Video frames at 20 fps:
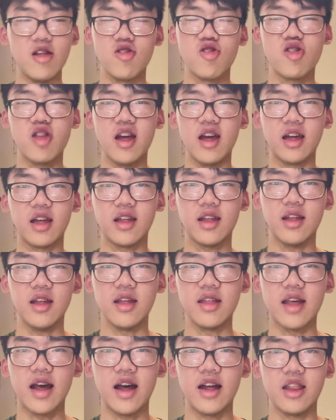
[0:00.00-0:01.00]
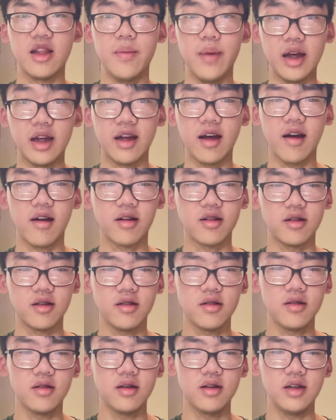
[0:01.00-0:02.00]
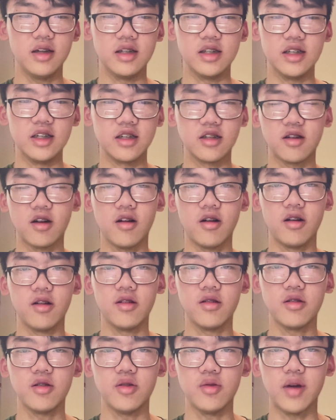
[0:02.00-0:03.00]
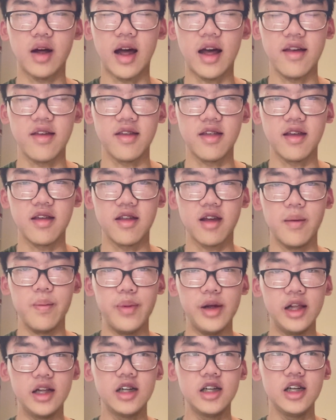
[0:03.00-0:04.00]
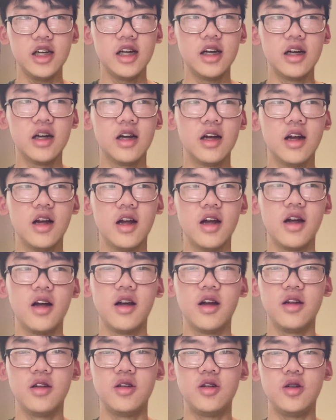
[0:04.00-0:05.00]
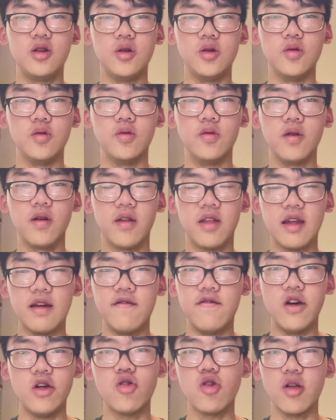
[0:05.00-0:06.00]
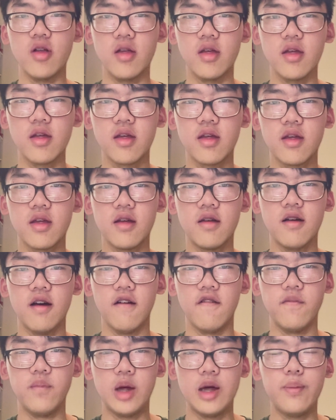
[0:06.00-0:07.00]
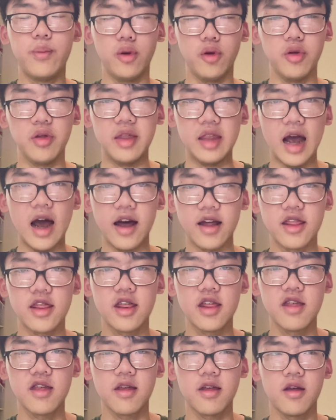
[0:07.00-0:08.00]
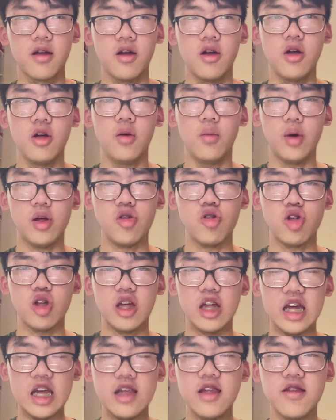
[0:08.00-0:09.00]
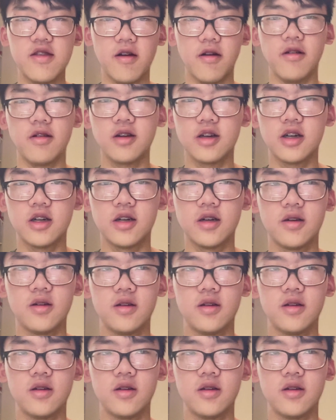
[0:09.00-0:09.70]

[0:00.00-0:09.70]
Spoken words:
shtick is that the main character is this girl who has this ability to see visions of people's deaths when she eats dirt.